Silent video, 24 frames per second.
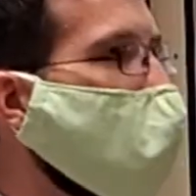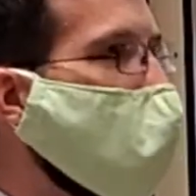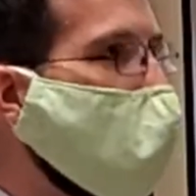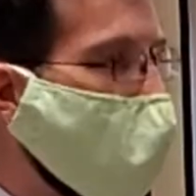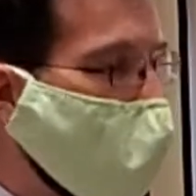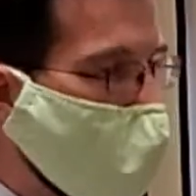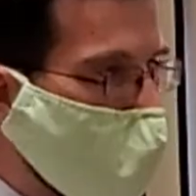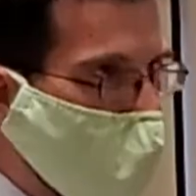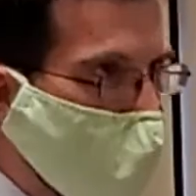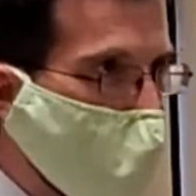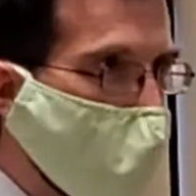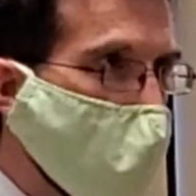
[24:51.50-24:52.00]

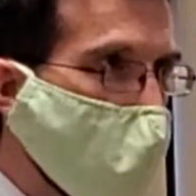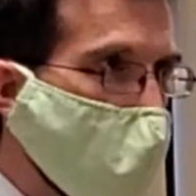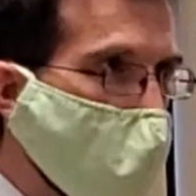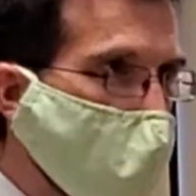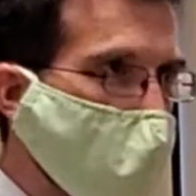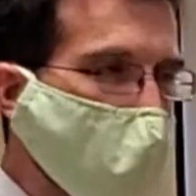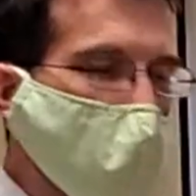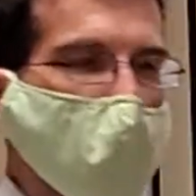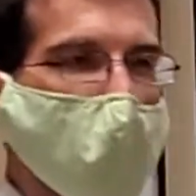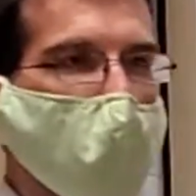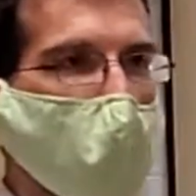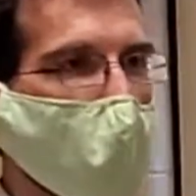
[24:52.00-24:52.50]
Ayatollah.
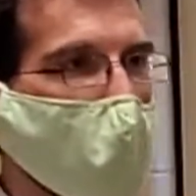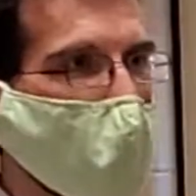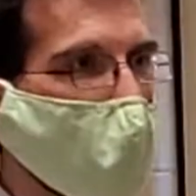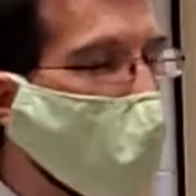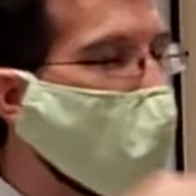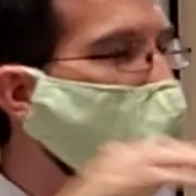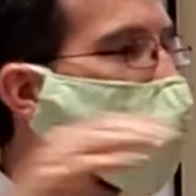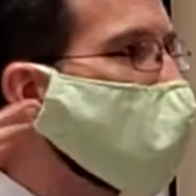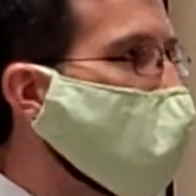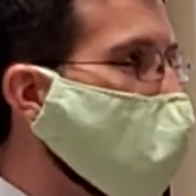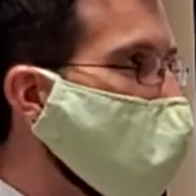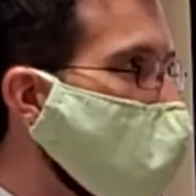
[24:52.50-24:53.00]
There's
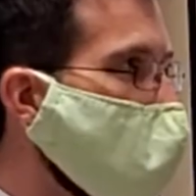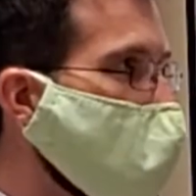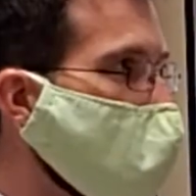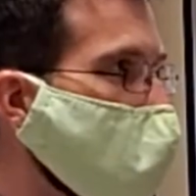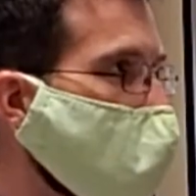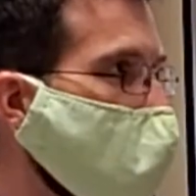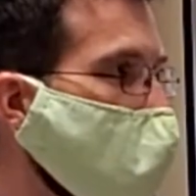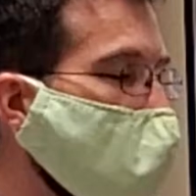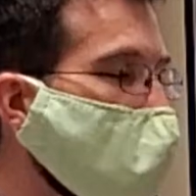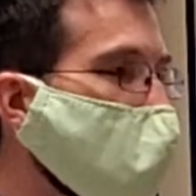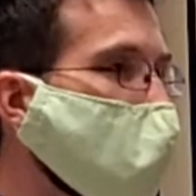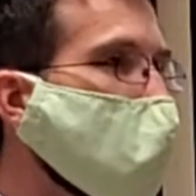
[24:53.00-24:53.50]
lots of
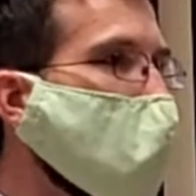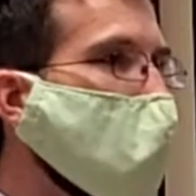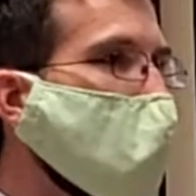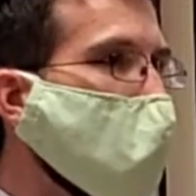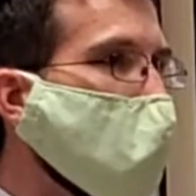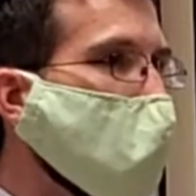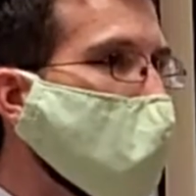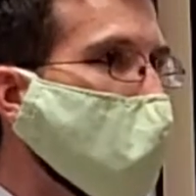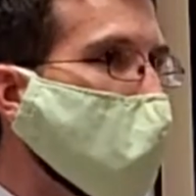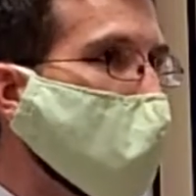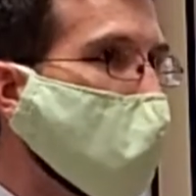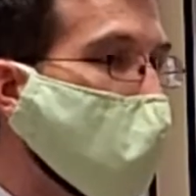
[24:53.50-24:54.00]
Ayatollahs.
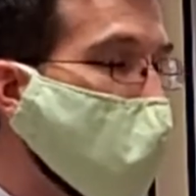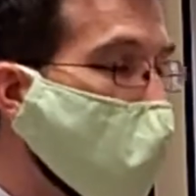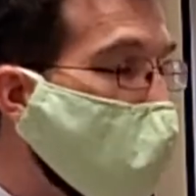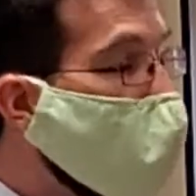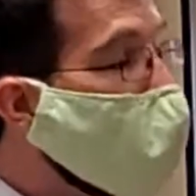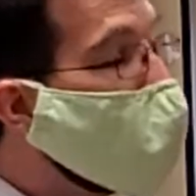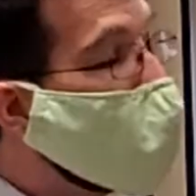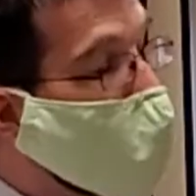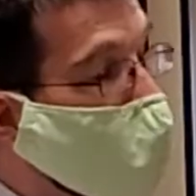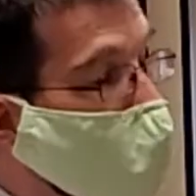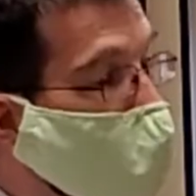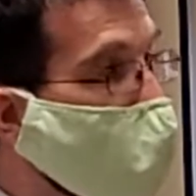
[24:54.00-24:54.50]
The
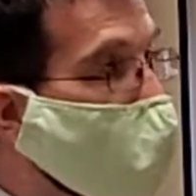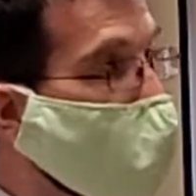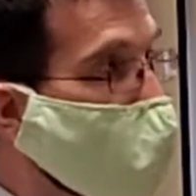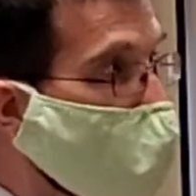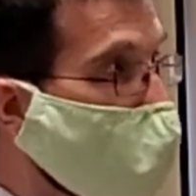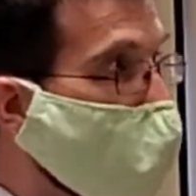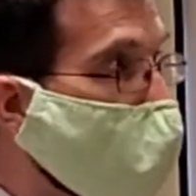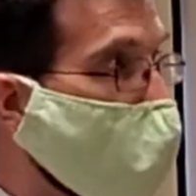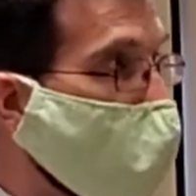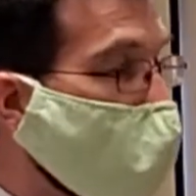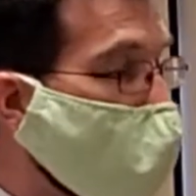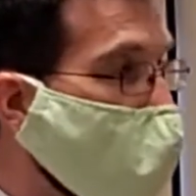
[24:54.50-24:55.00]
one who's the
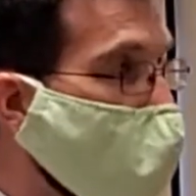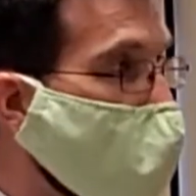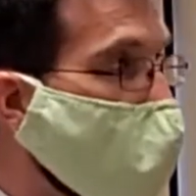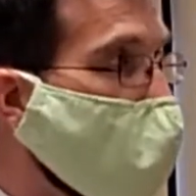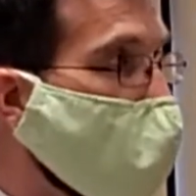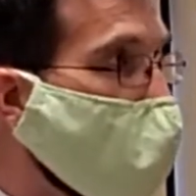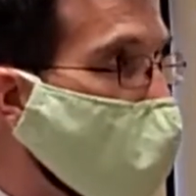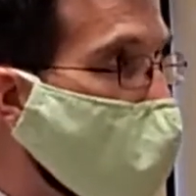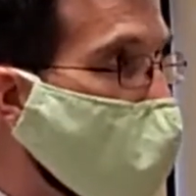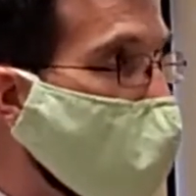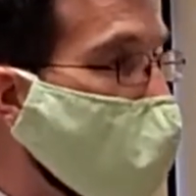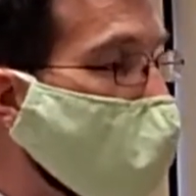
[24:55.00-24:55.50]
supreme
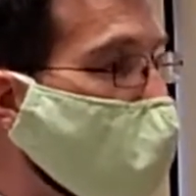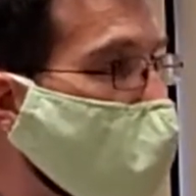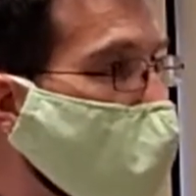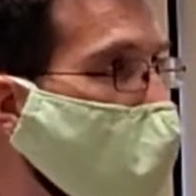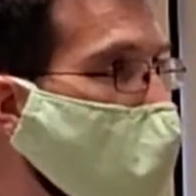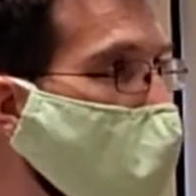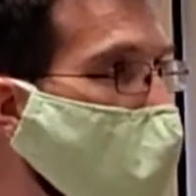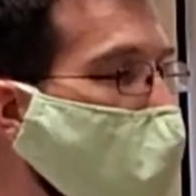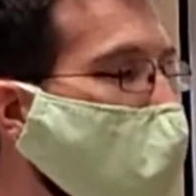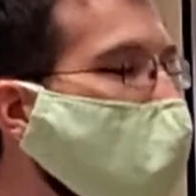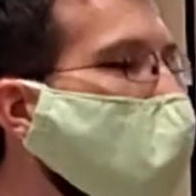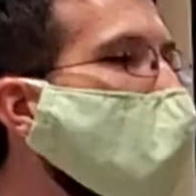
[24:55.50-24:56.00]
leader of
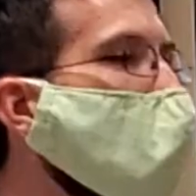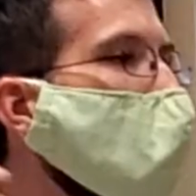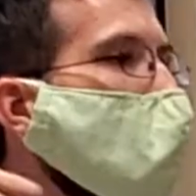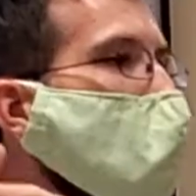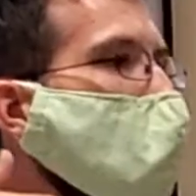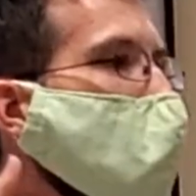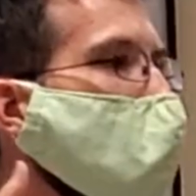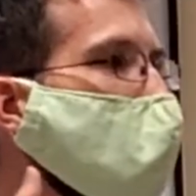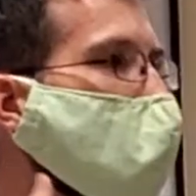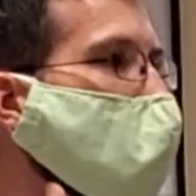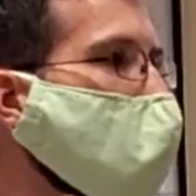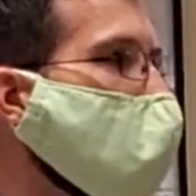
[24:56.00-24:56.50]
Iran
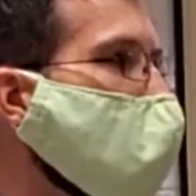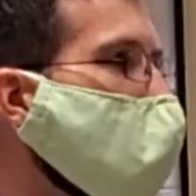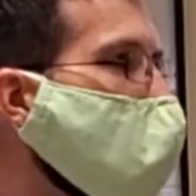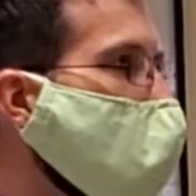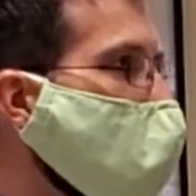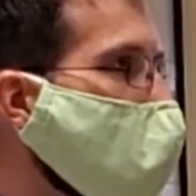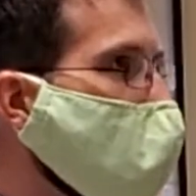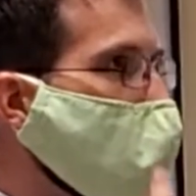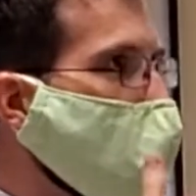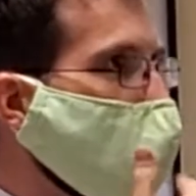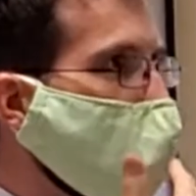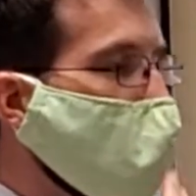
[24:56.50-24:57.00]

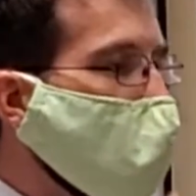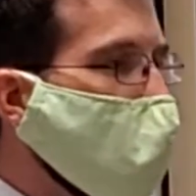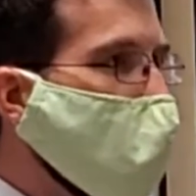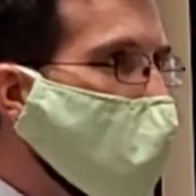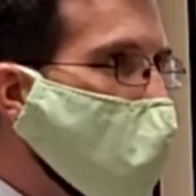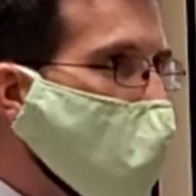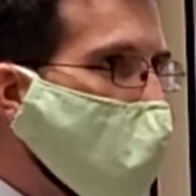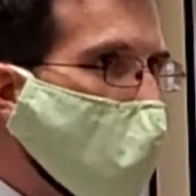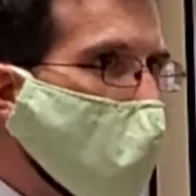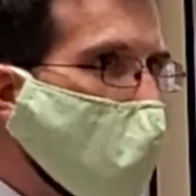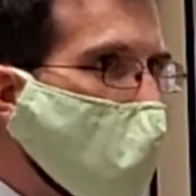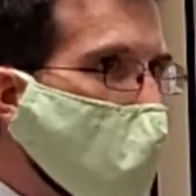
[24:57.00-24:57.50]
when
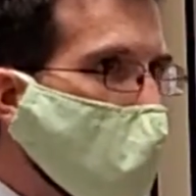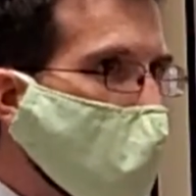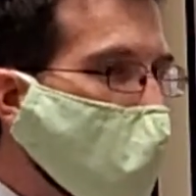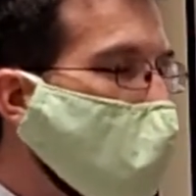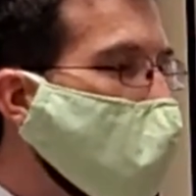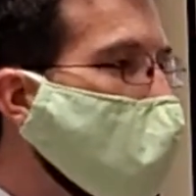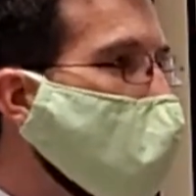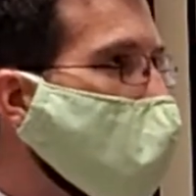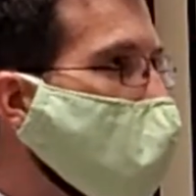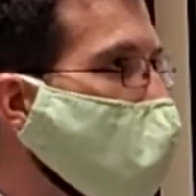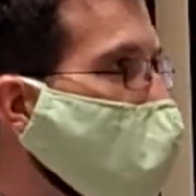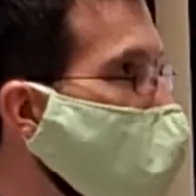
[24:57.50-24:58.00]
we
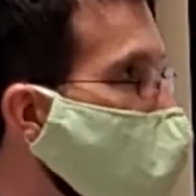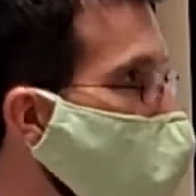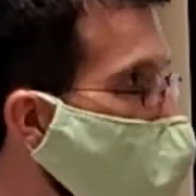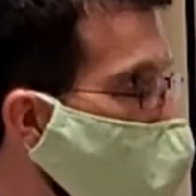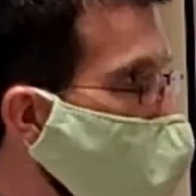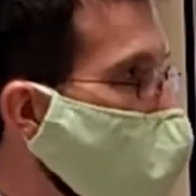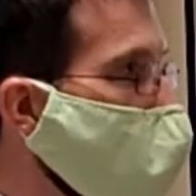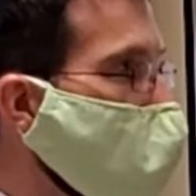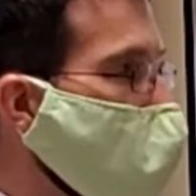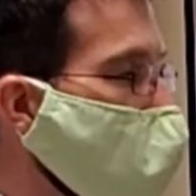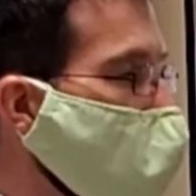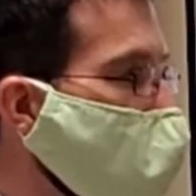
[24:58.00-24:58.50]
hear in the
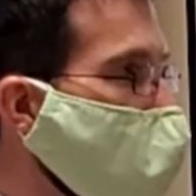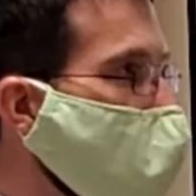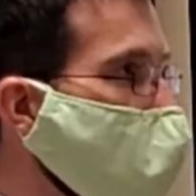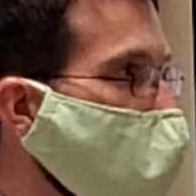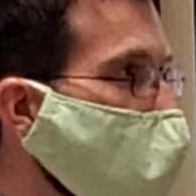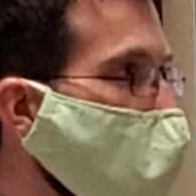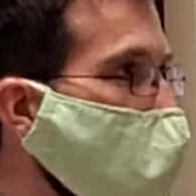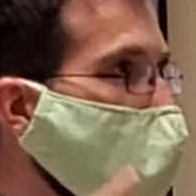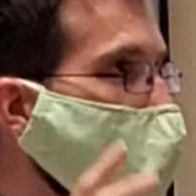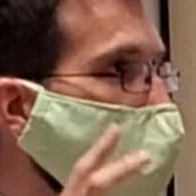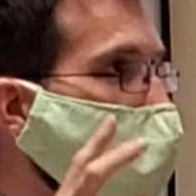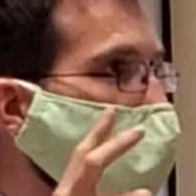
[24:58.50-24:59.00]
news,
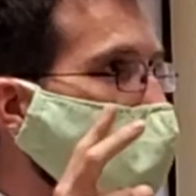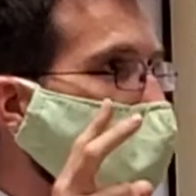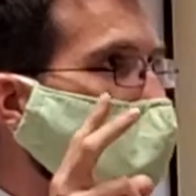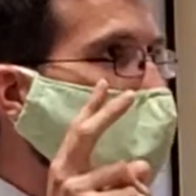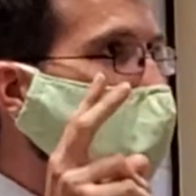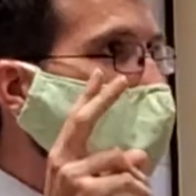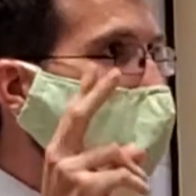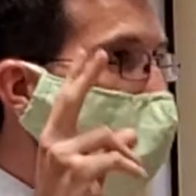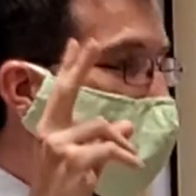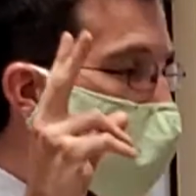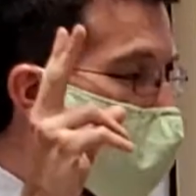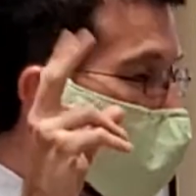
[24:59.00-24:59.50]
like
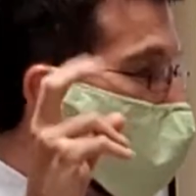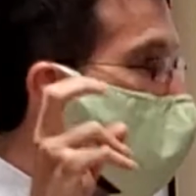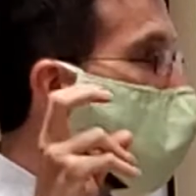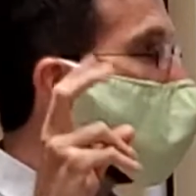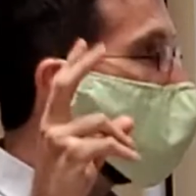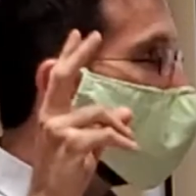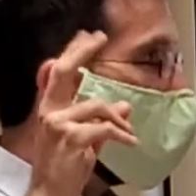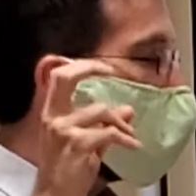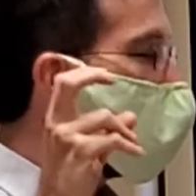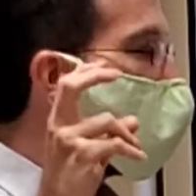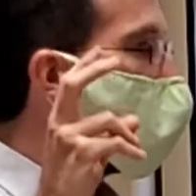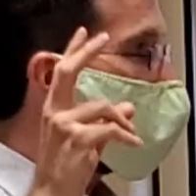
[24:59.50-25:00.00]

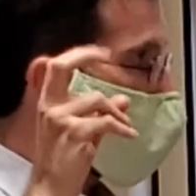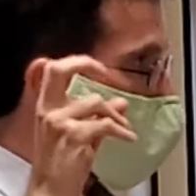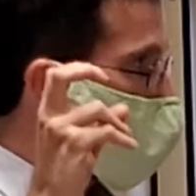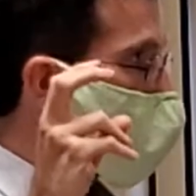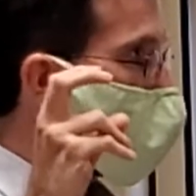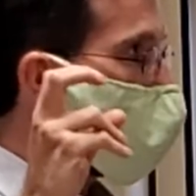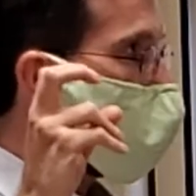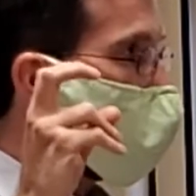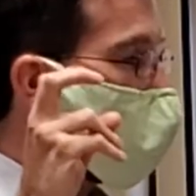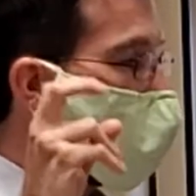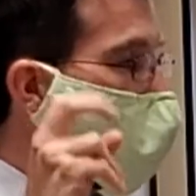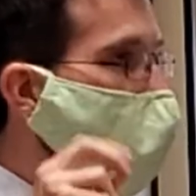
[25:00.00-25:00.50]
the
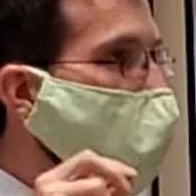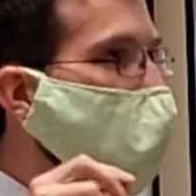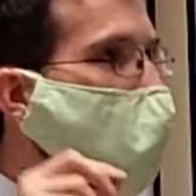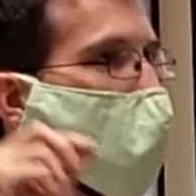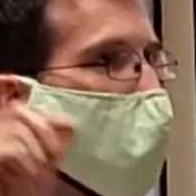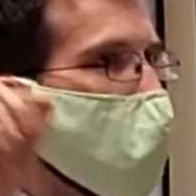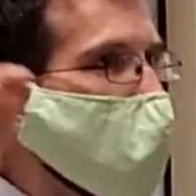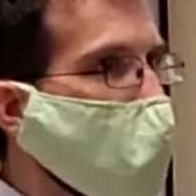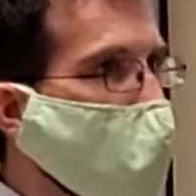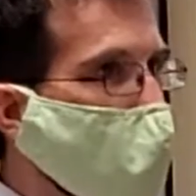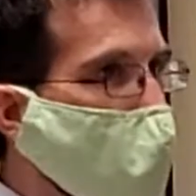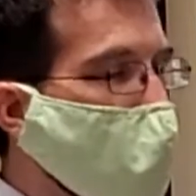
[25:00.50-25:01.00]
Ayatollah,
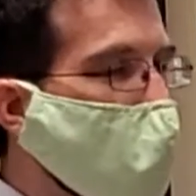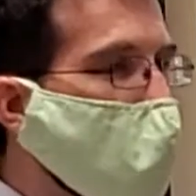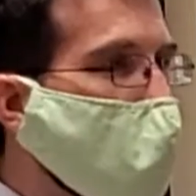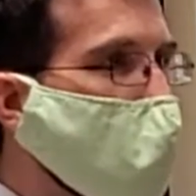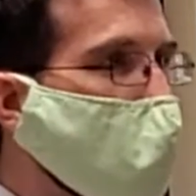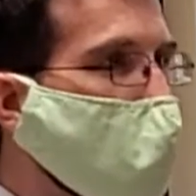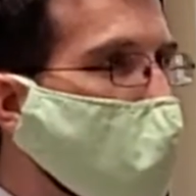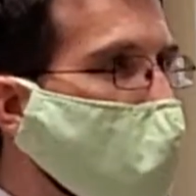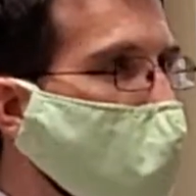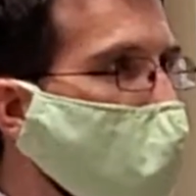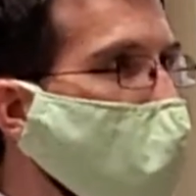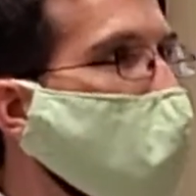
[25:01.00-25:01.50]
it
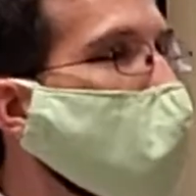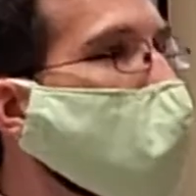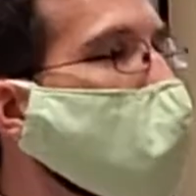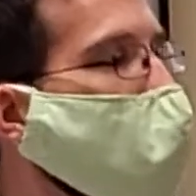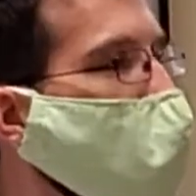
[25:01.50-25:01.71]
means their